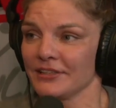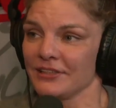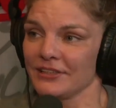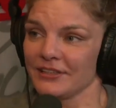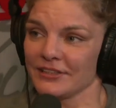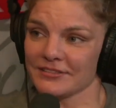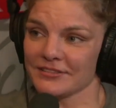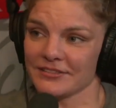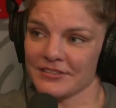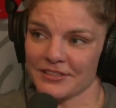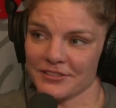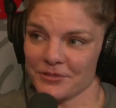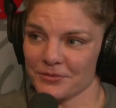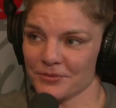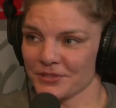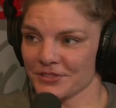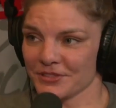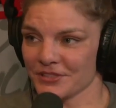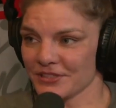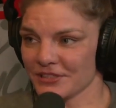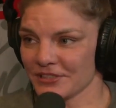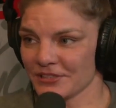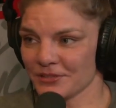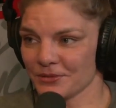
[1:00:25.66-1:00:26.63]
It's not the
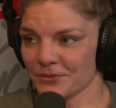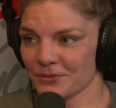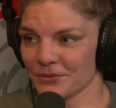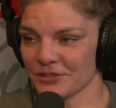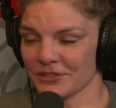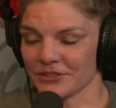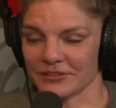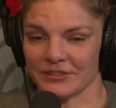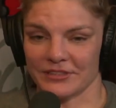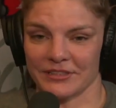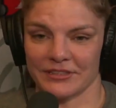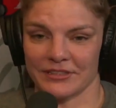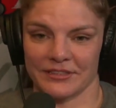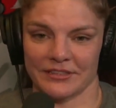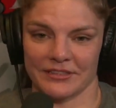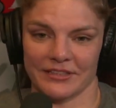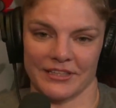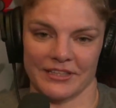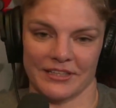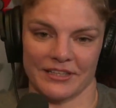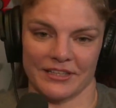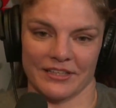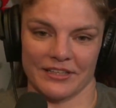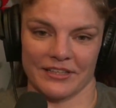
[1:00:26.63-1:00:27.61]
worst thing in the world. And
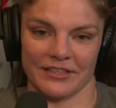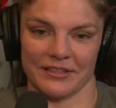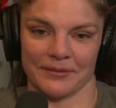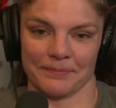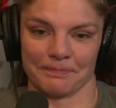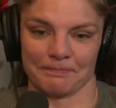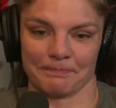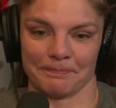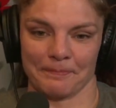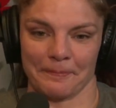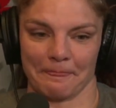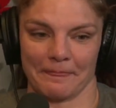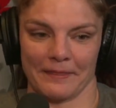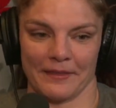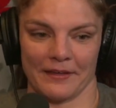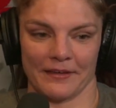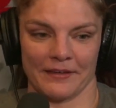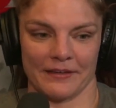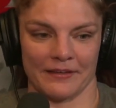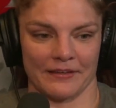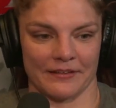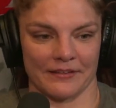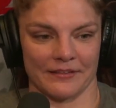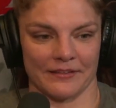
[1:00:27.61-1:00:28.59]
like,
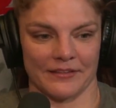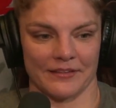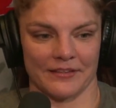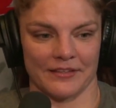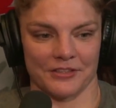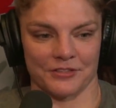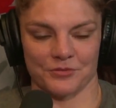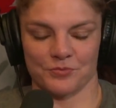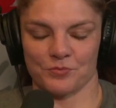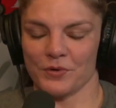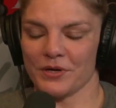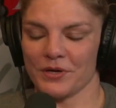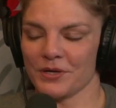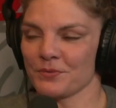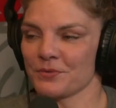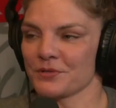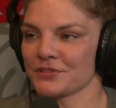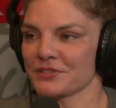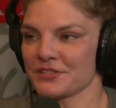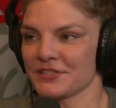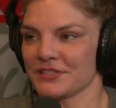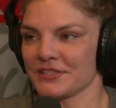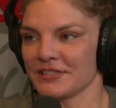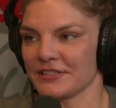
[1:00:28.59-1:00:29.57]
there's way
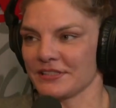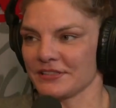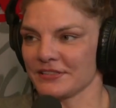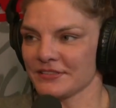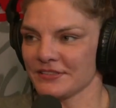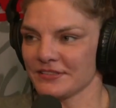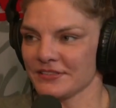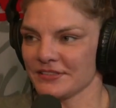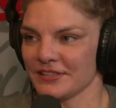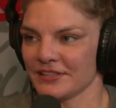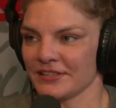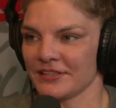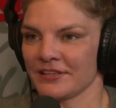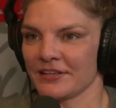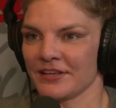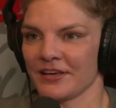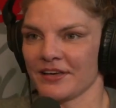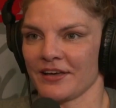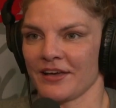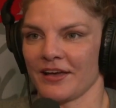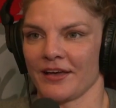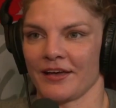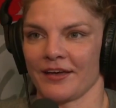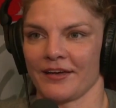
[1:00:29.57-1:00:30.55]
worse things. And
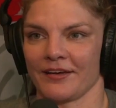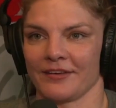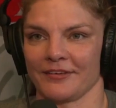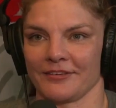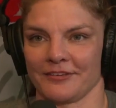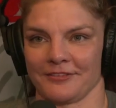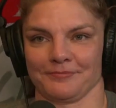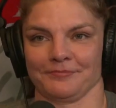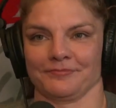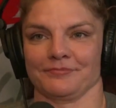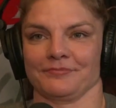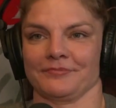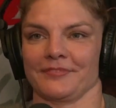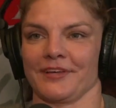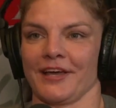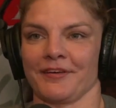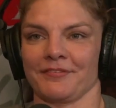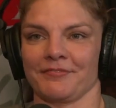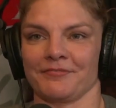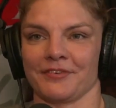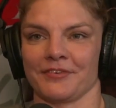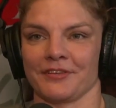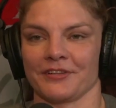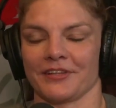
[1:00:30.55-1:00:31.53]
I
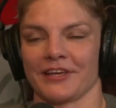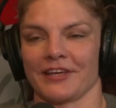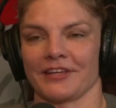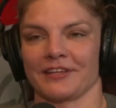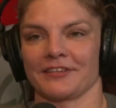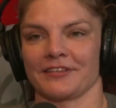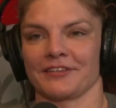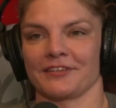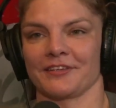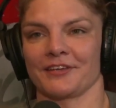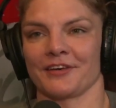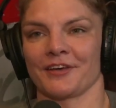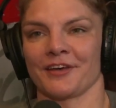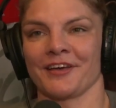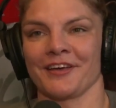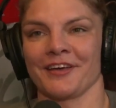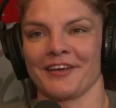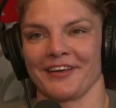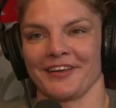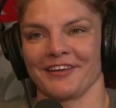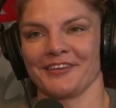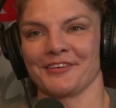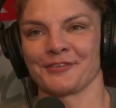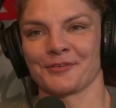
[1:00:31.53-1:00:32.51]
feel like,
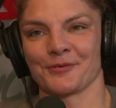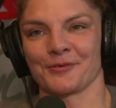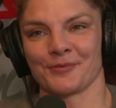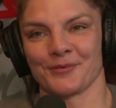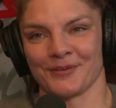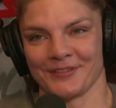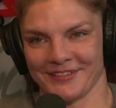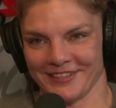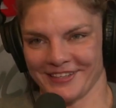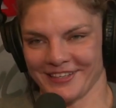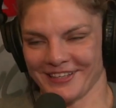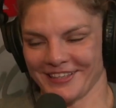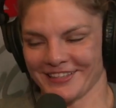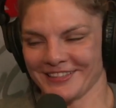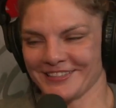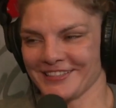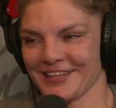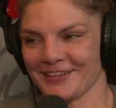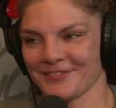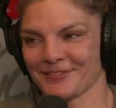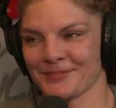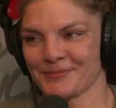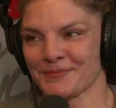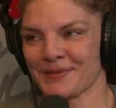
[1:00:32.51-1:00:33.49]
you know, one thing I could
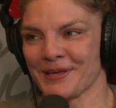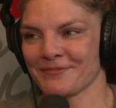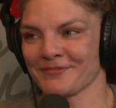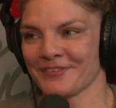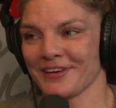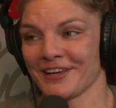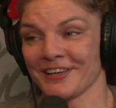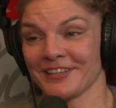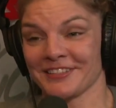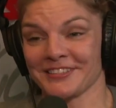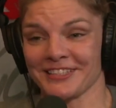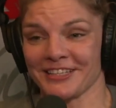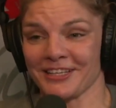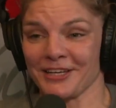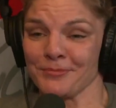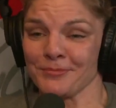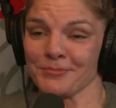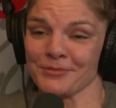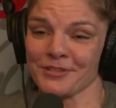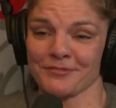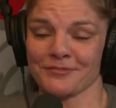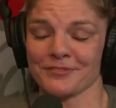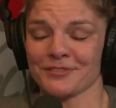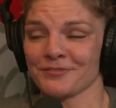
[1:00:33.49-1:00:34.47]
take from that fight is like, I'm
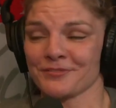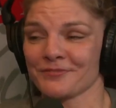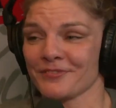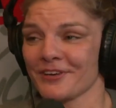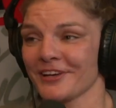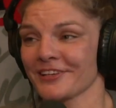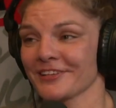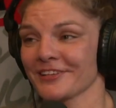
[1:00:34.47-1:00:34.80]
tough as fuck.